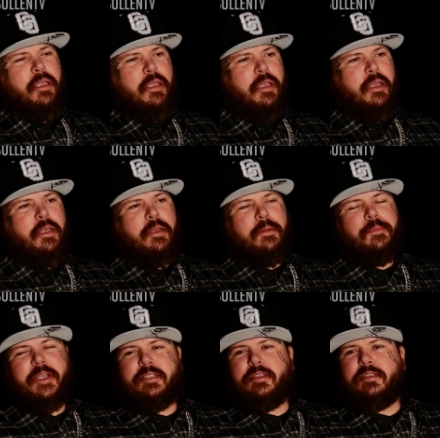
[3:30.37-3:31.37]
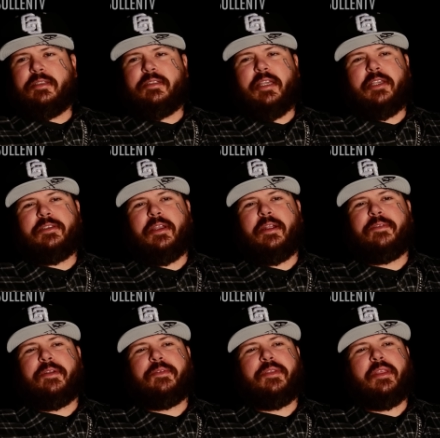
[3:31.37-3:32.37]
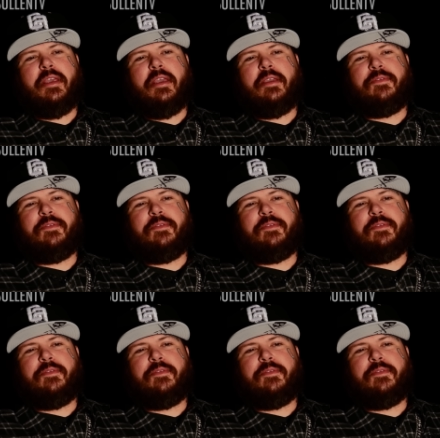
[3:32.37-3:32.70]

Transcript: and my assistant takes care of everything.